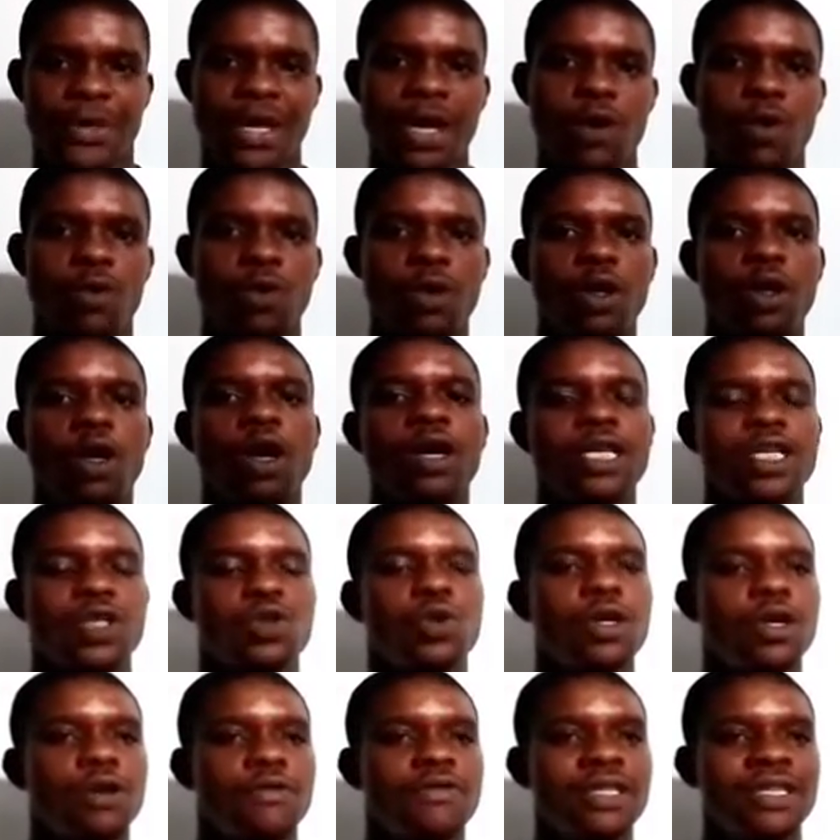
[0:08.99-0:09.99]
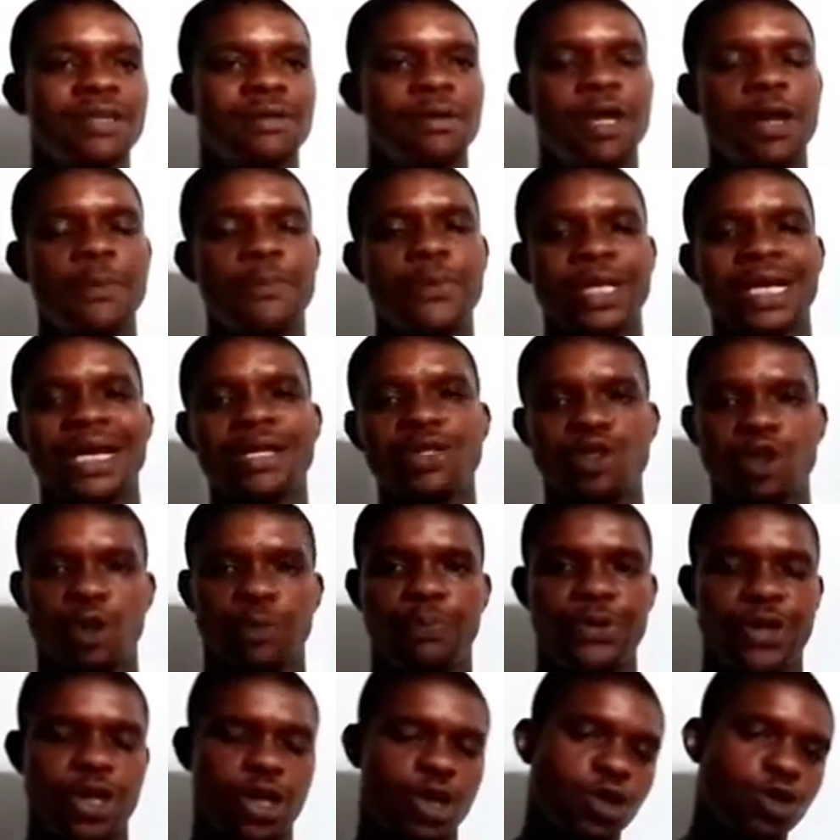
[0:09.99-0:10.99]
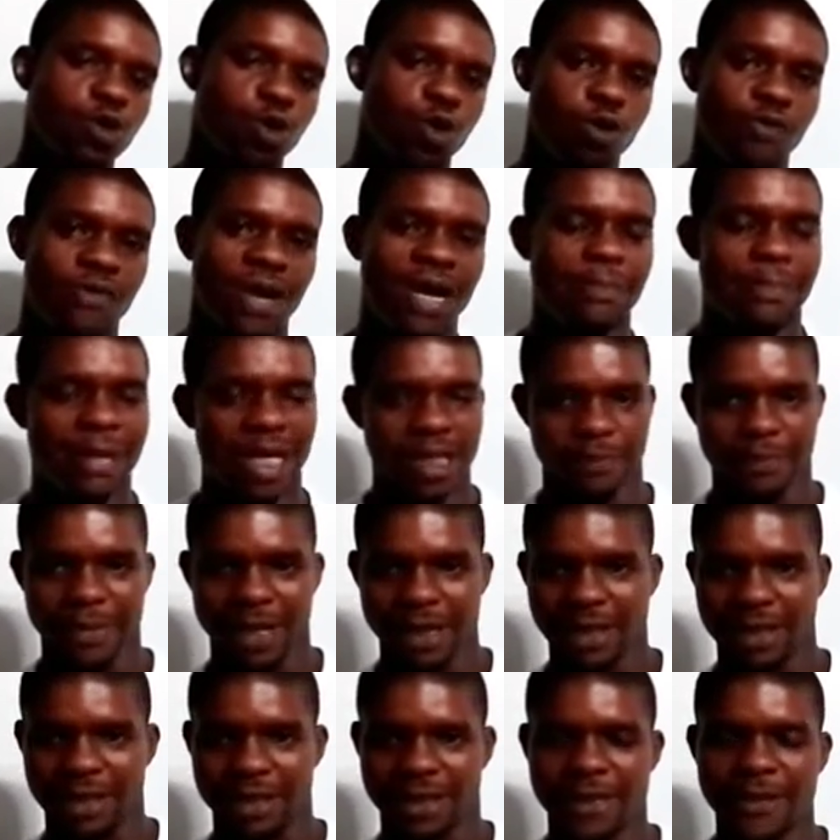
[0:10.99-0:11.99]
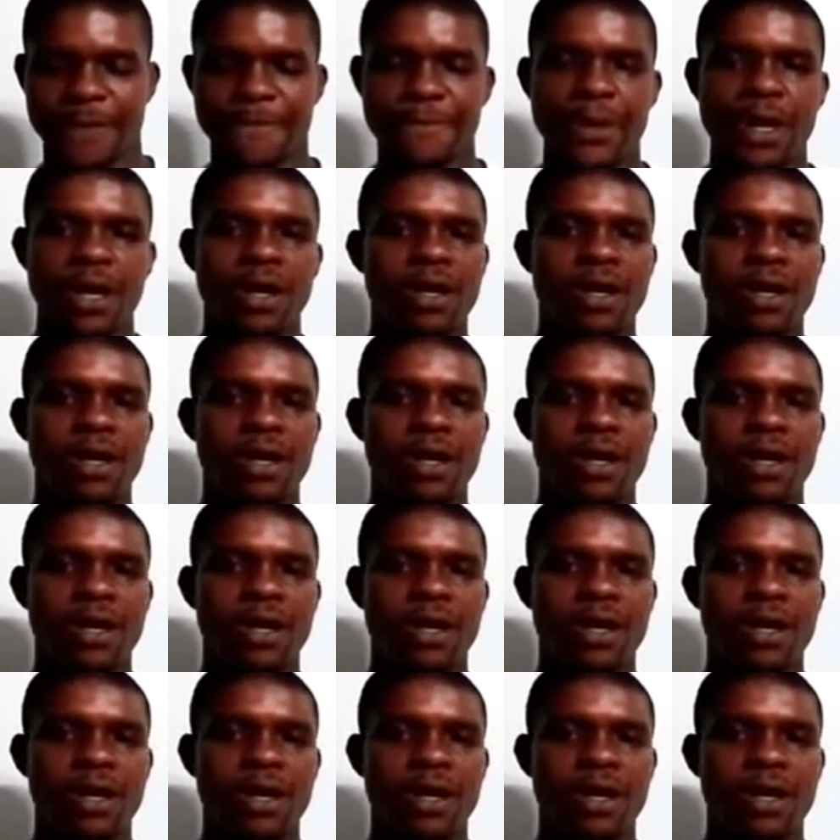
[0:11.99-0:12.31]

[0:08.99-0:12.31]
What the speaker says: then log is one of the important topics you need to cover in mathematics.